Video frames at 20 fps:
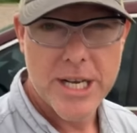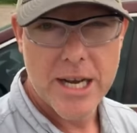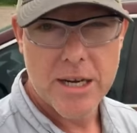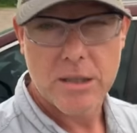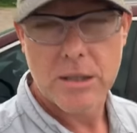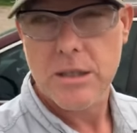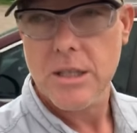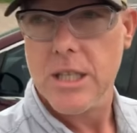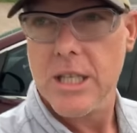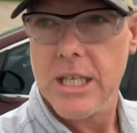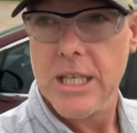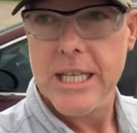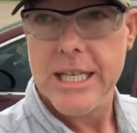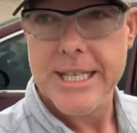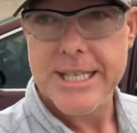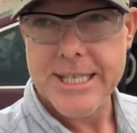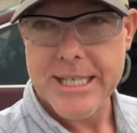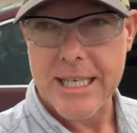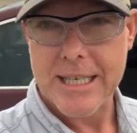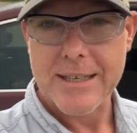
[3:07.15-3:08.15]
channel,
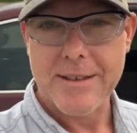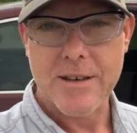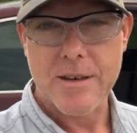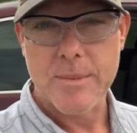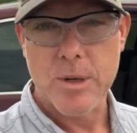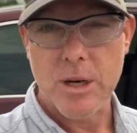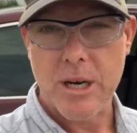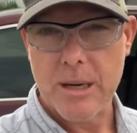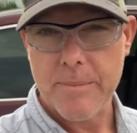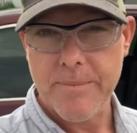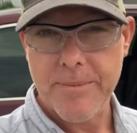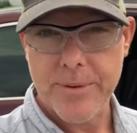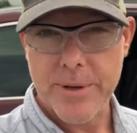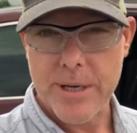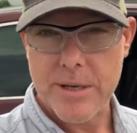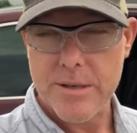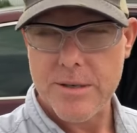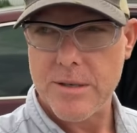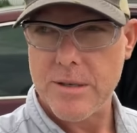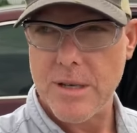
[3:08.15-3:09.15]
to Armor
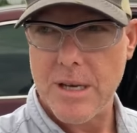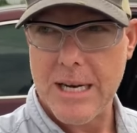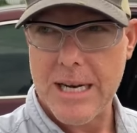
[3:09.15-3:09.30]
Upfitters.